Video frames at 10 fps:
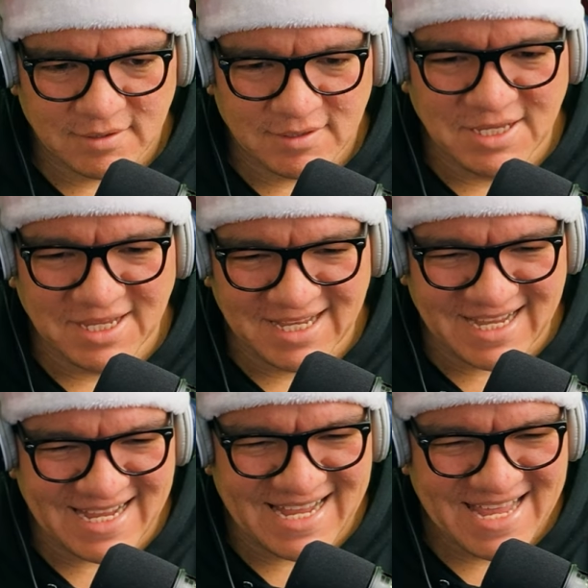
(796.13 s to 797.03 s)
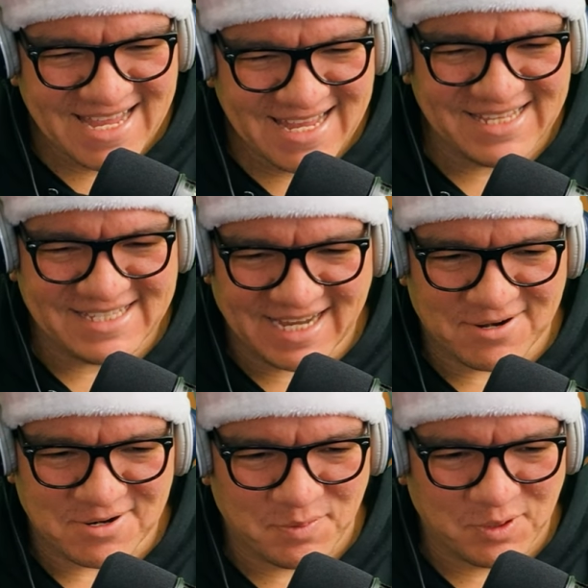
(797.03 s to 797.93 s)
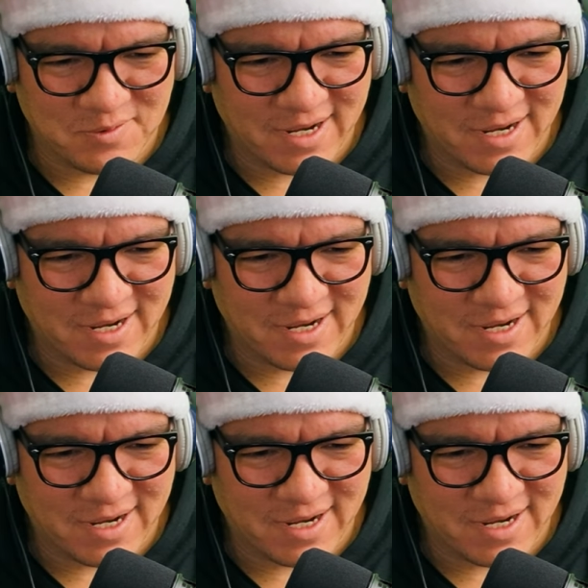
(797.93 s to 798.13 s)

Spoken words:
Die Hard on Blu-ray.